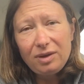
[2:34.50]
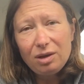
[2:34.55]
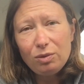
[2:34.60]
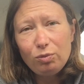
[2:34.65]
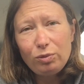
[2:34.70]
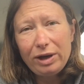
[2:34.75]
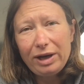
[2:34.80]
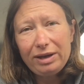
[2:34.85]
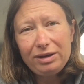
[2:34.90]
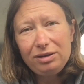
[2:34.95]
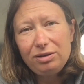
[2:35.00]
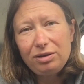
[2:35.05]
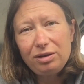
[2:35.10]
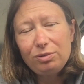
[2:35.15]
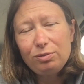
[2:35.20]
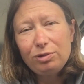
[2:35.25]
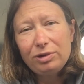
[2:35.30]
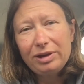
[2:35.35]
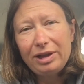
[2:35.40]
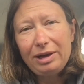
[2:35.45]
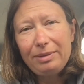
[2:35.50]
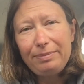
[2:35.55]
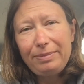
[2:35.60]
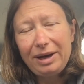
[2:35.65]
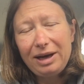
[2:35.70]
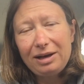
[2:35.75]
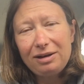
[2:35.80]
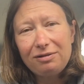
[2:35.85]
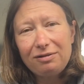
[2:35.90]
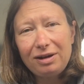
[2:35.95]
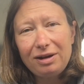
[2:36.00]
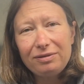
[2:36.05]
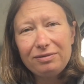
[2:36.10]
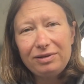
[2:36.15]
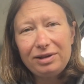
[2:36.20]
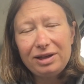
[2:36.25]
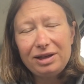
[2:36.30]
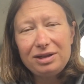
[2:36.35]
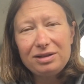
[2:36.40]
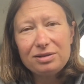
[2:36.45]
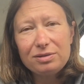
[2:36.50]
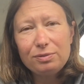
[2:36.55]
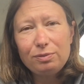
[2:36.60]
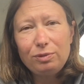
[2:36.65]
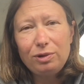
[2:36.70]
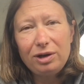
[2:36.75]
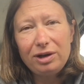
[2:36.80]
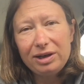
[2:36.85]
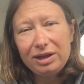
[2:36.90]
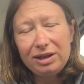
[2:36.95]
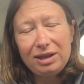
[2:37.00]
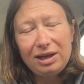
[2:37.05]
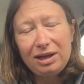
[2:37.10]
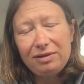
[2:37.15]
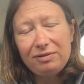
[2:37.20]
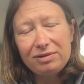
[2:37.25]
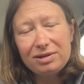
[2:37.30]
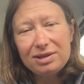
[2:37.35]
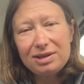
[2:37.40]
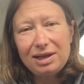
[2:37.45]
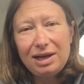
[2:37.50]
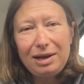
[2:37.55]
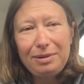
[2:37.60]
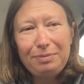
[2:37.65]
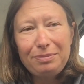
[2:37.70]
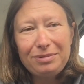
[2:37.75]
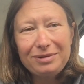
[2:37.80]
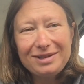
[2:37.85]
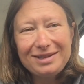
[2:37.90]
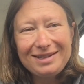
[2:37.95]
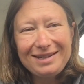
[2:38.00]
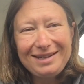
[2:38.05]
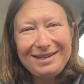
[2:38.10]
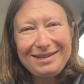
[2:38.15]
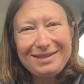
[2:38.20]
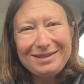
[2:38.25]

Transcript: where, you know, what their background is and why they're a celebrity.